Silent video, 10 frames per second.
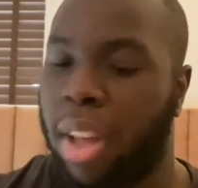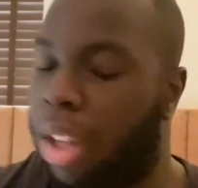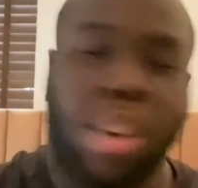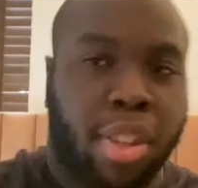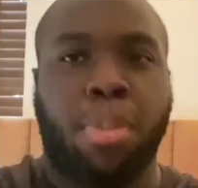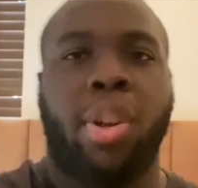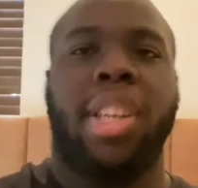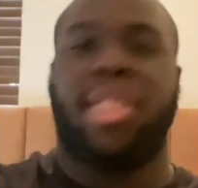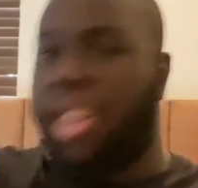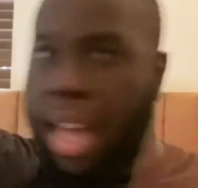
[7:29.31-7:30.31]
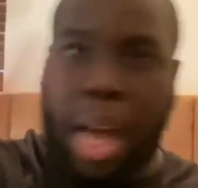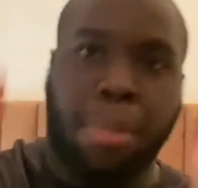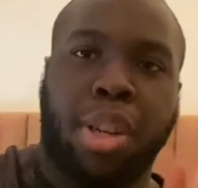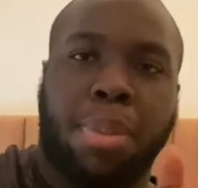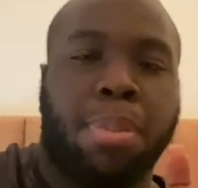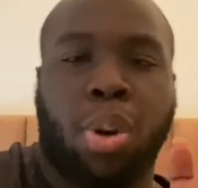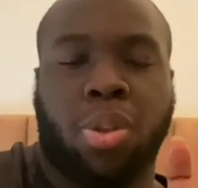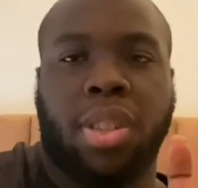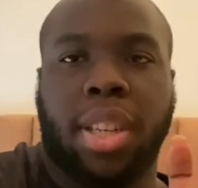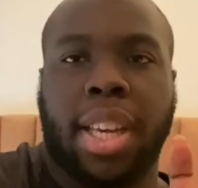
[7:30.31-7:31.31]
Look, the point is, I'm gonna be
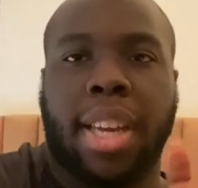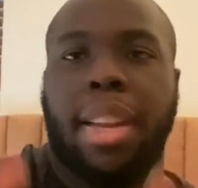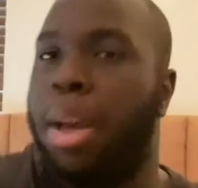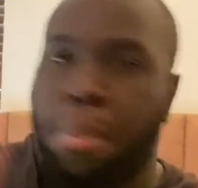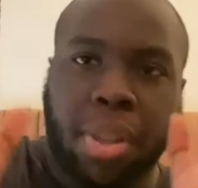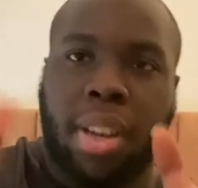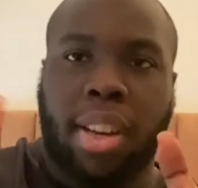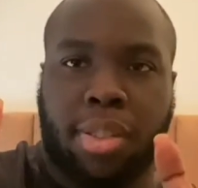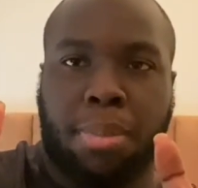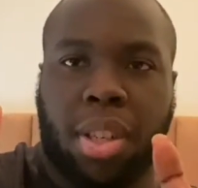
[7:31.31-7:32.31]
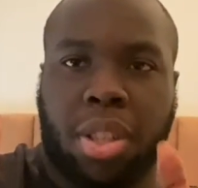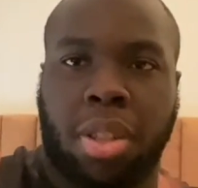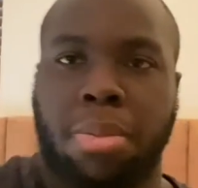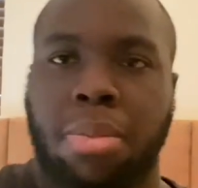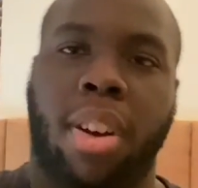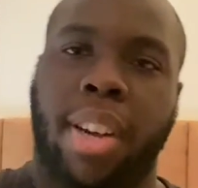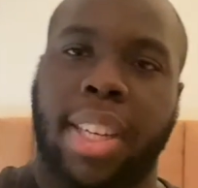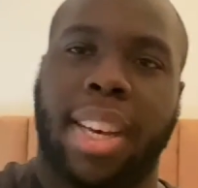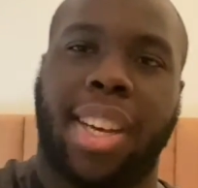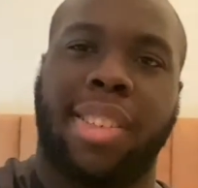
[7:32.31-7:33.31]
posting again, but not as much. All right,
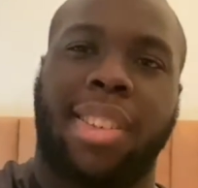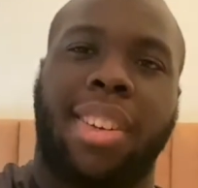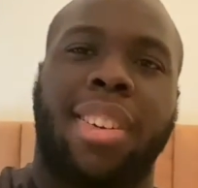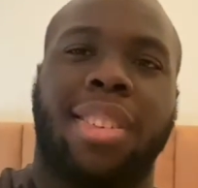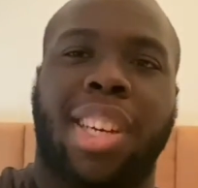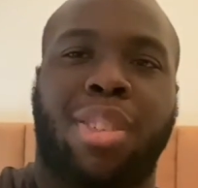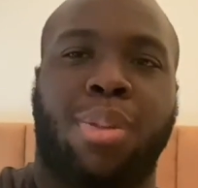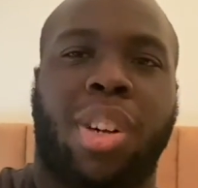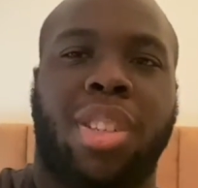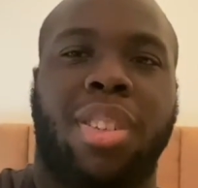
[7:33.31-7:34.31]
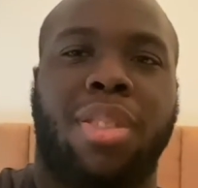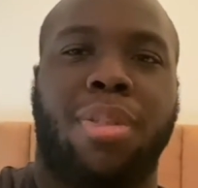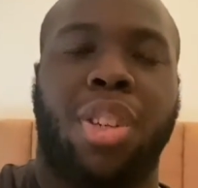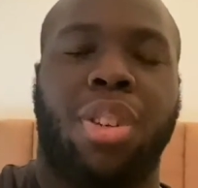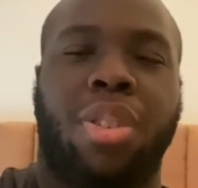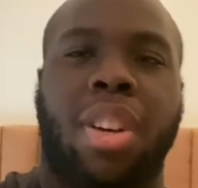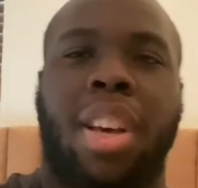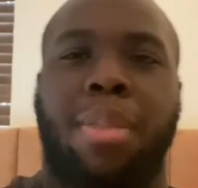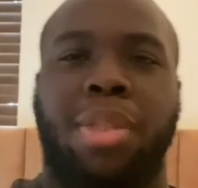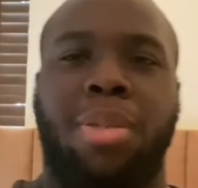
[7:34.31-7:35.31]
guys. Thanks for watching this video.
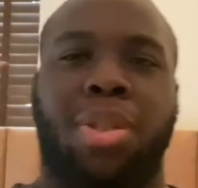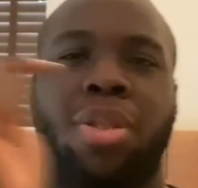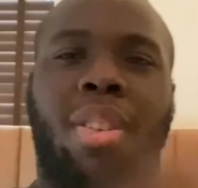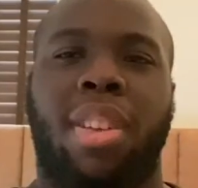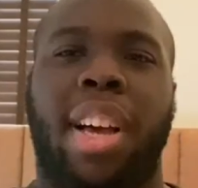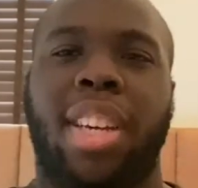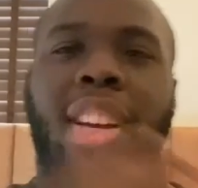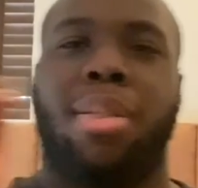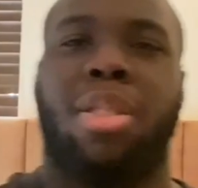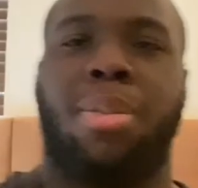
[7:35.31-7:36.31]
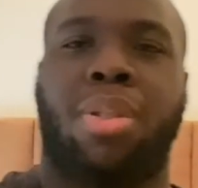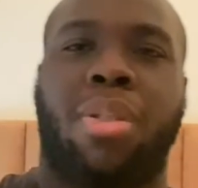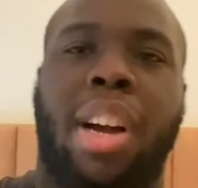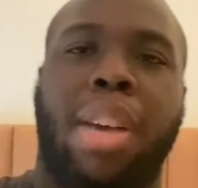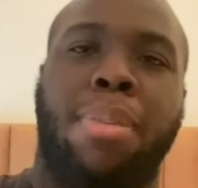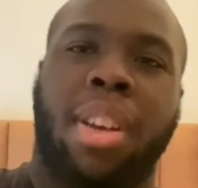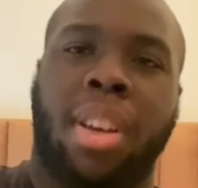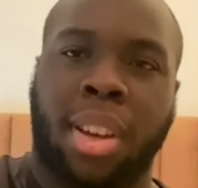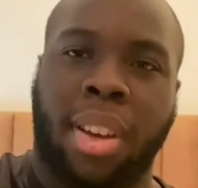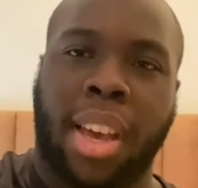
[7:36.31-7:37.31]
Please be sure to like, subscribe,
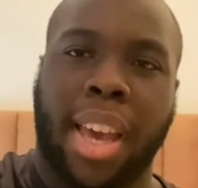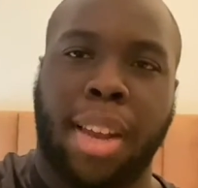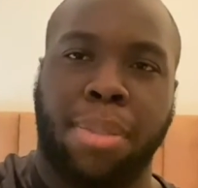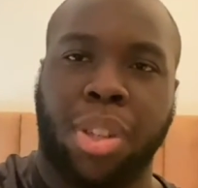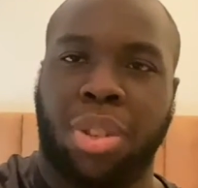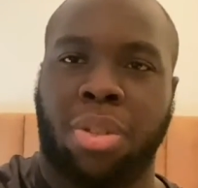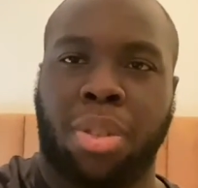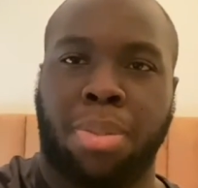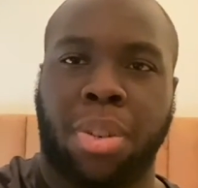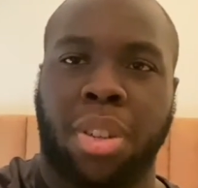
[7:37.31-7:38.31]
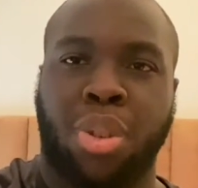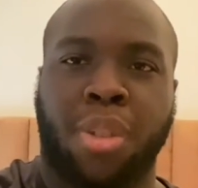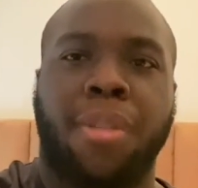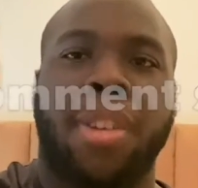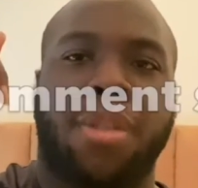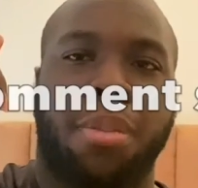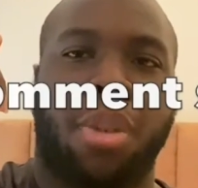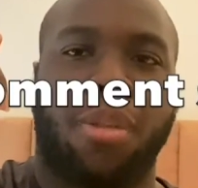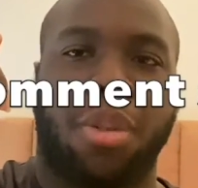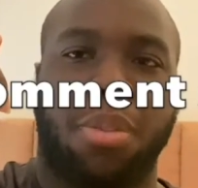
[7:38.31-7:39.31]
and be sure to put in your favorite
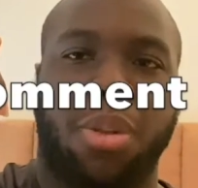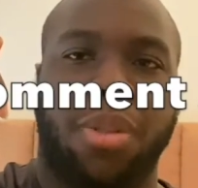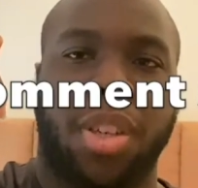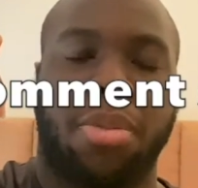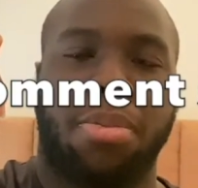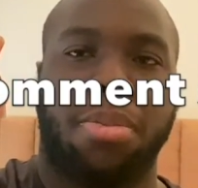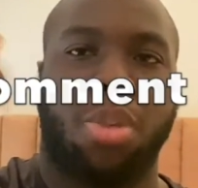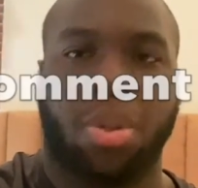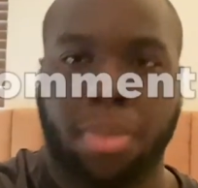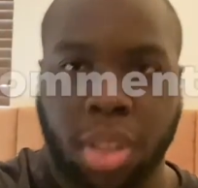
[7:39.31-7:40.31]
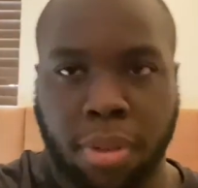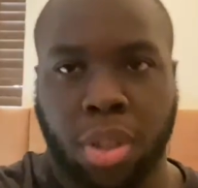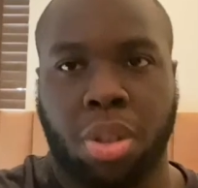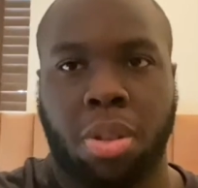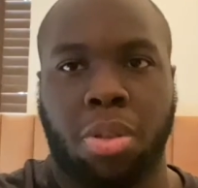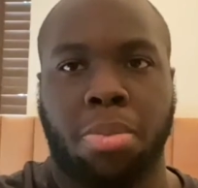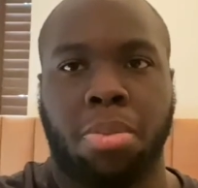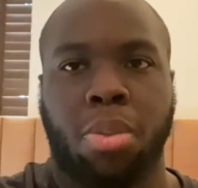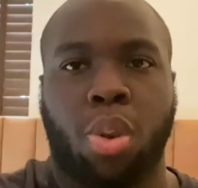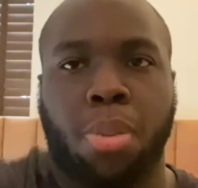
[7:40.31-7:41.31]
Marvel movie or TV show
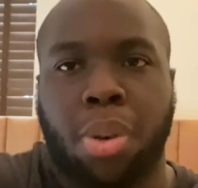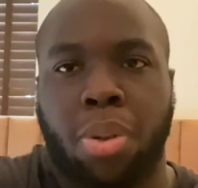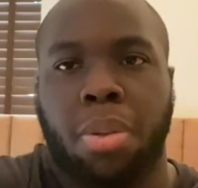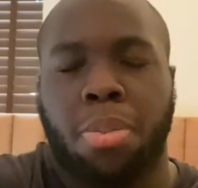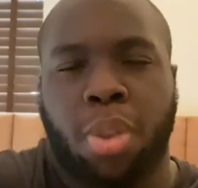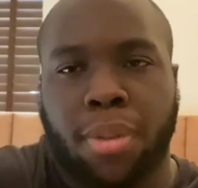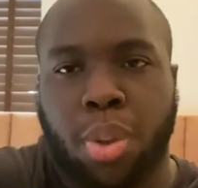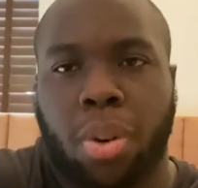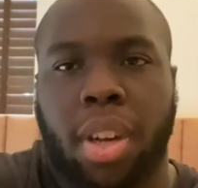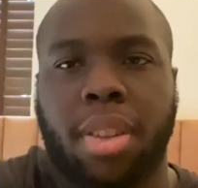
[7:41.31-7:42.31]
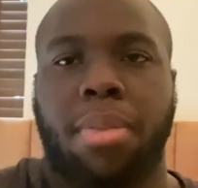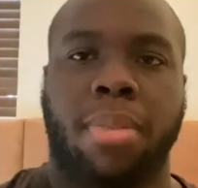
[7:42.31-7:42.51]
or both, whatever you want.